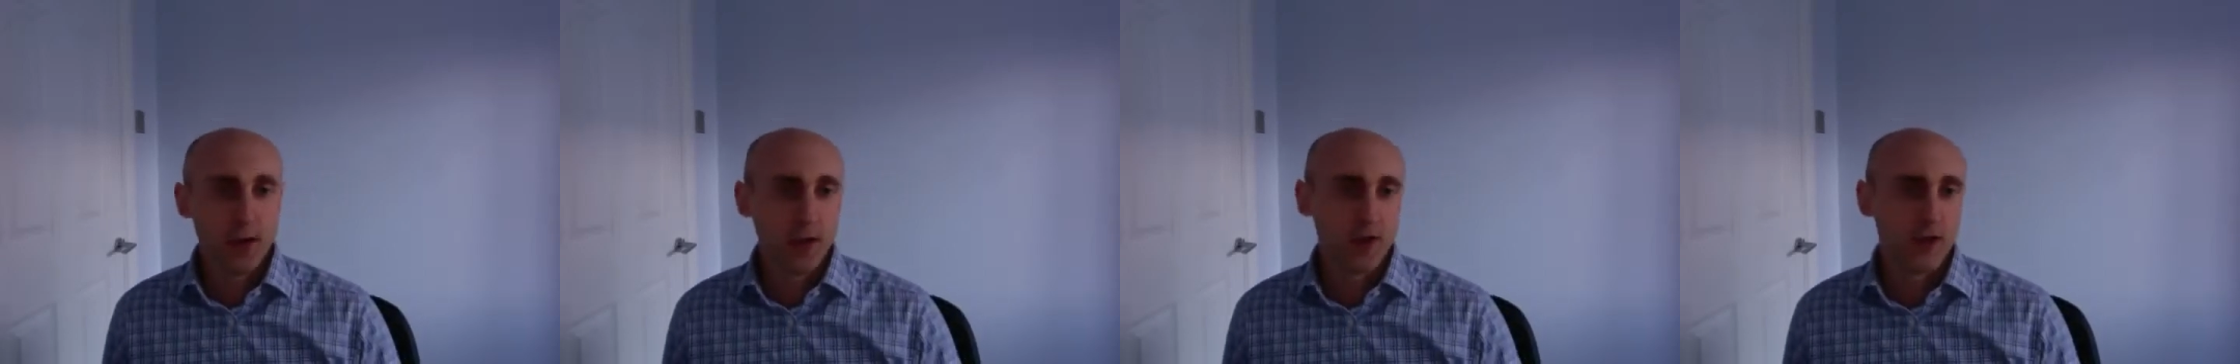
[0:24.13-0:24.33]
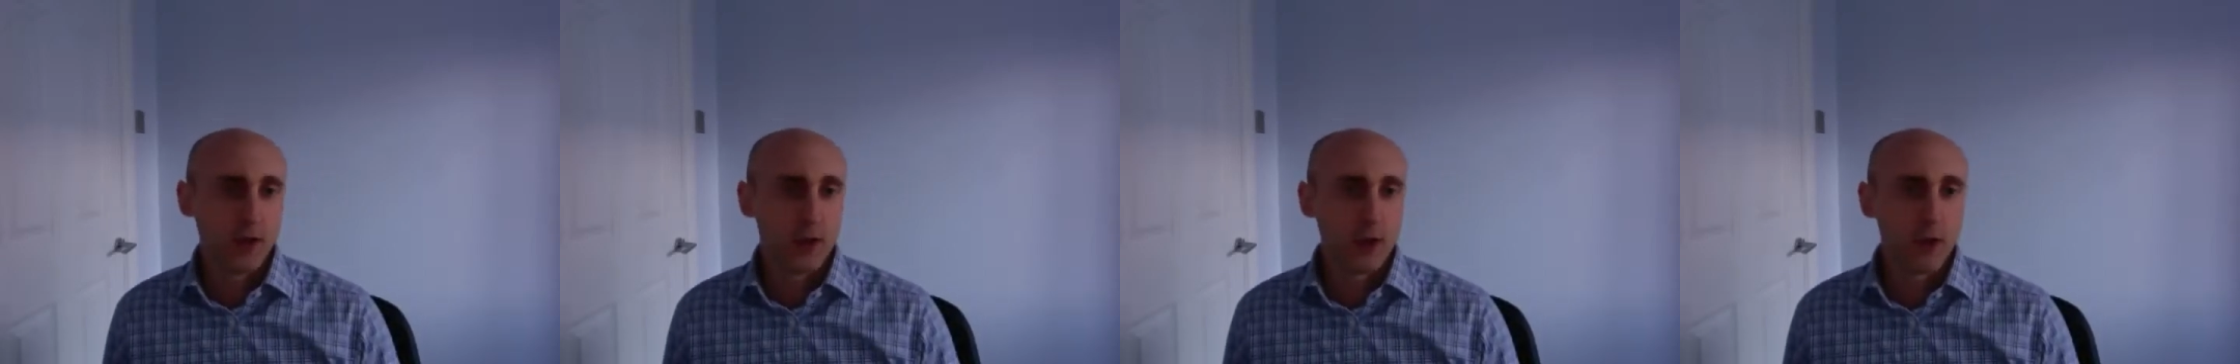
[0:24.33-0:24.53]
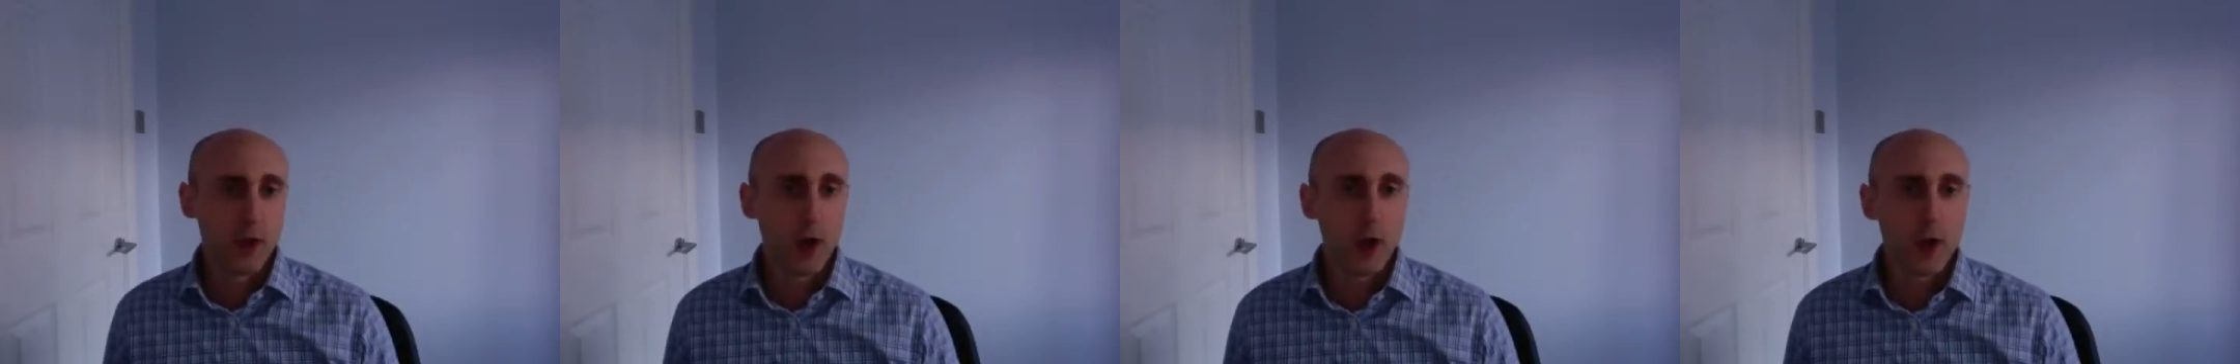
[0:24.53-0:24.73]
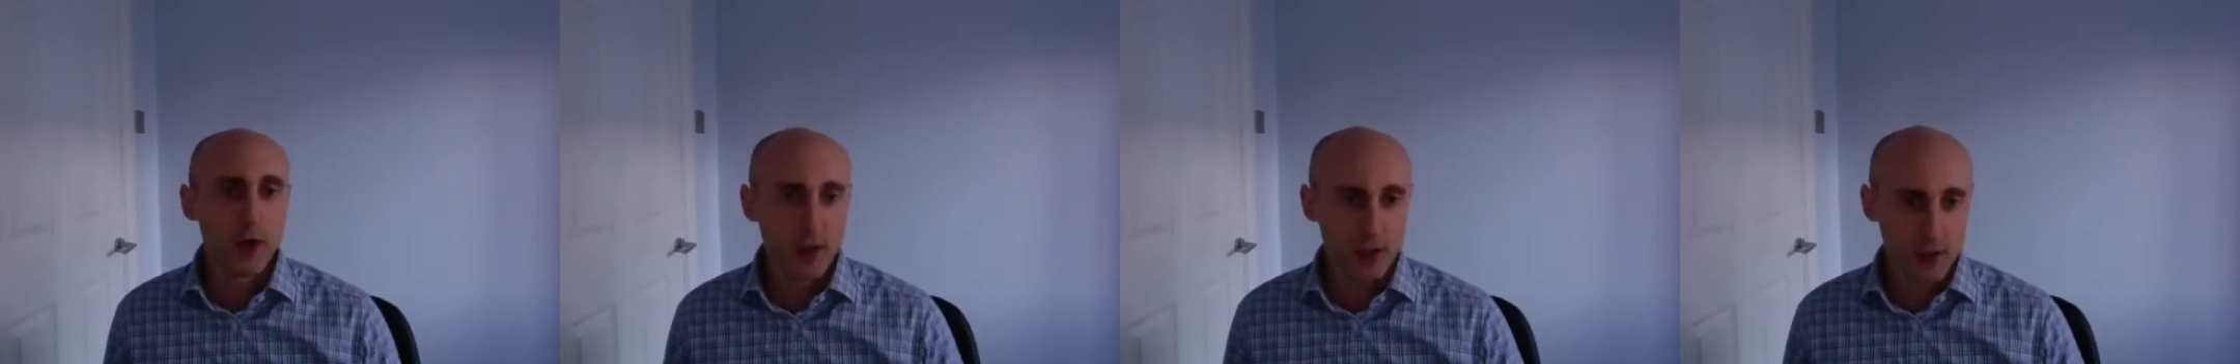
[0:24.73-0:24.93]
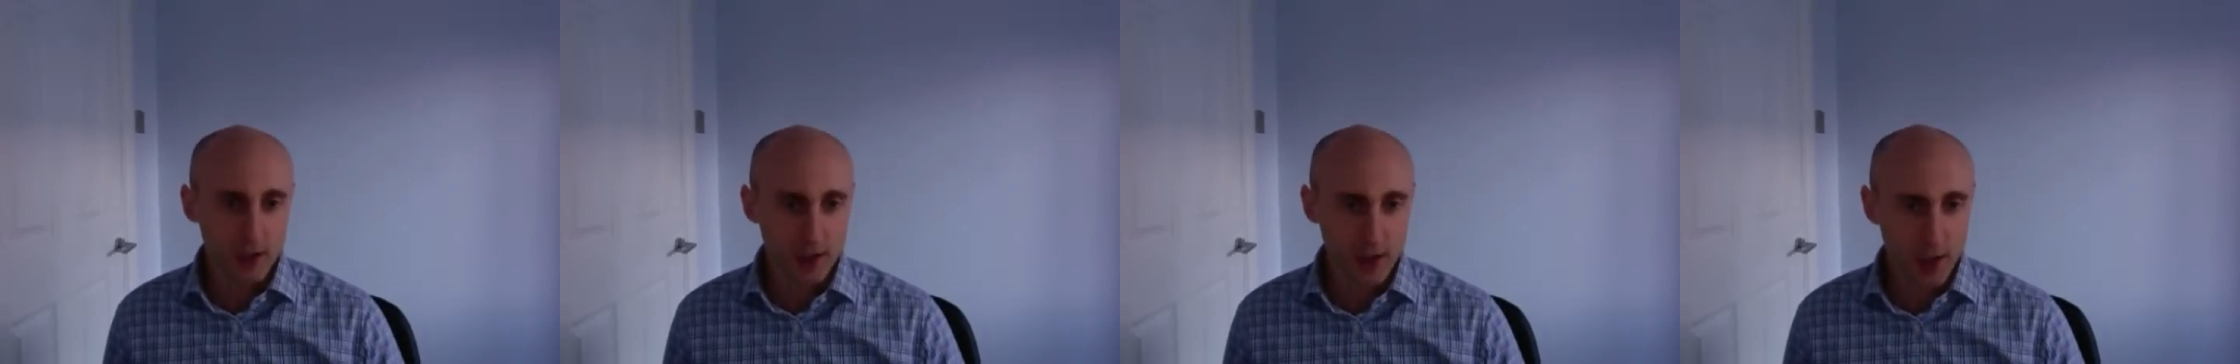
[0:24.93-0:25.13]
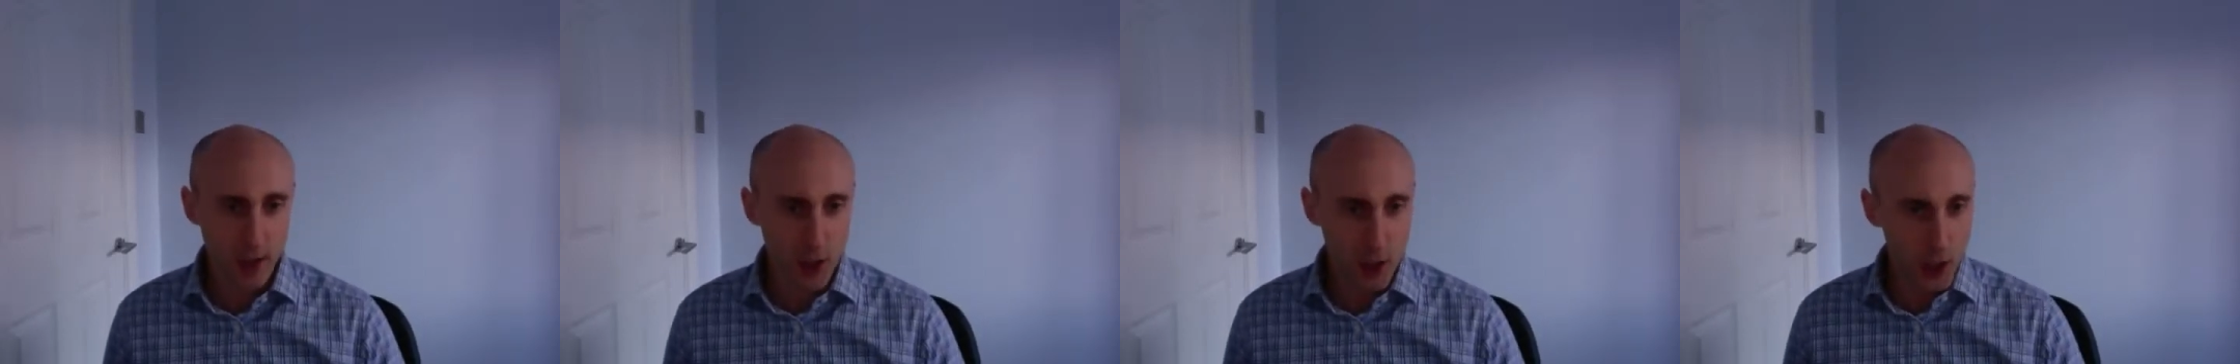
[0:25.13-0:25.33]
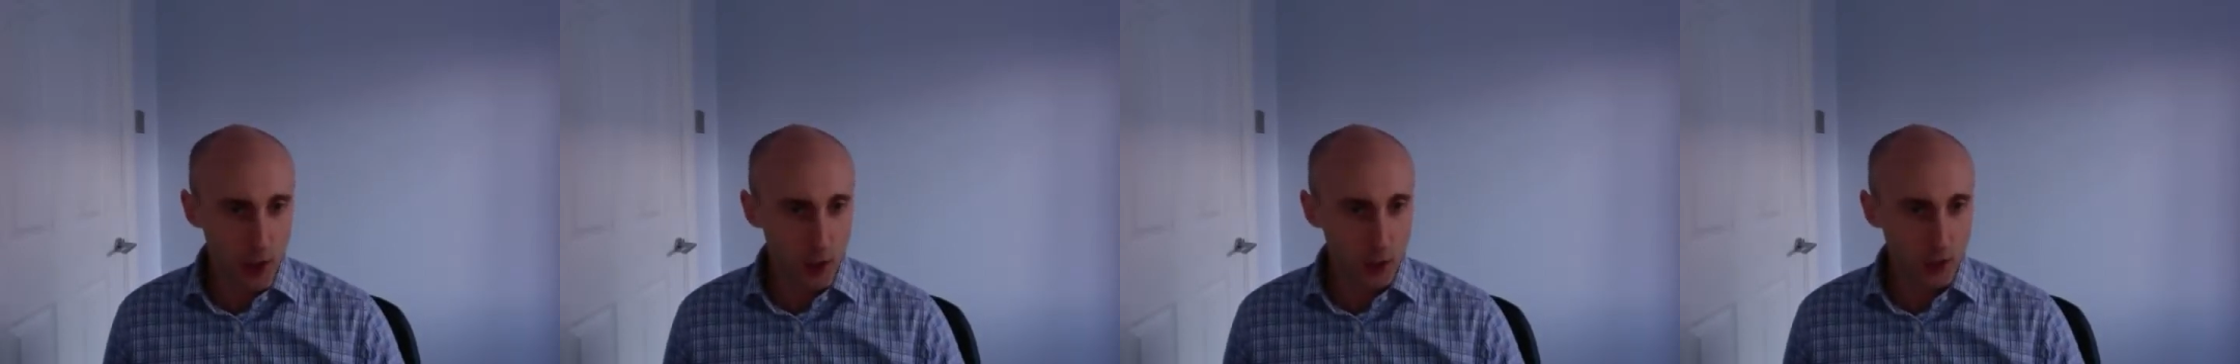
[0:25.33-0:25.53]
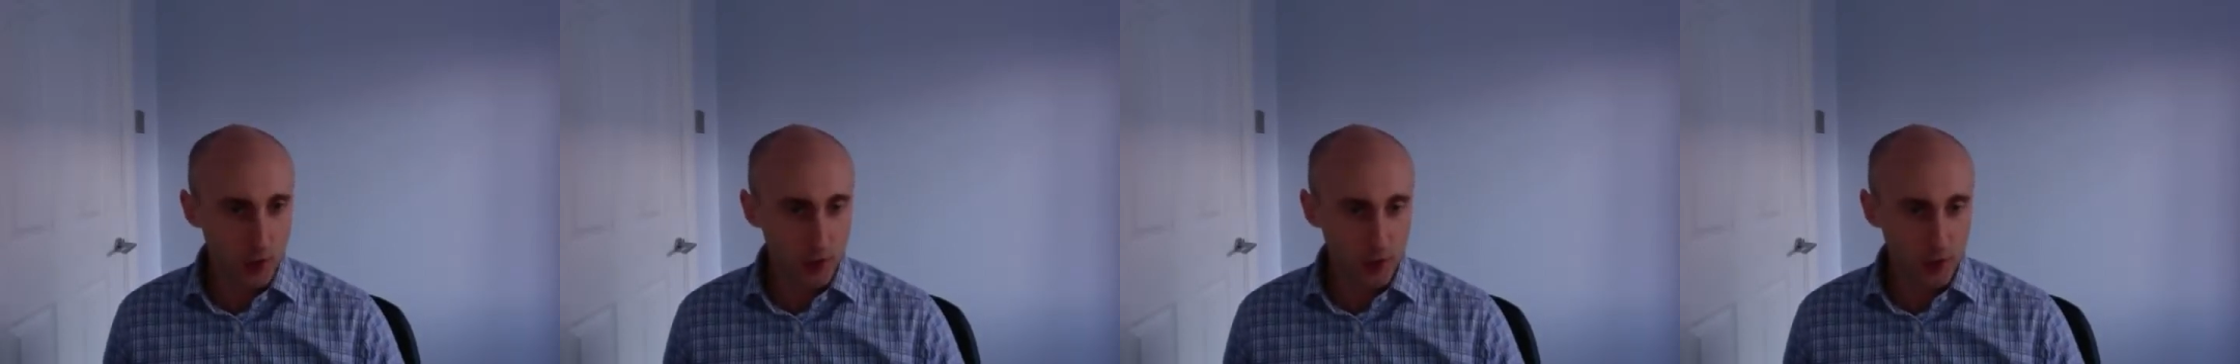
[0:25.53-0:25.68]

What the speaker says: of an erroneous term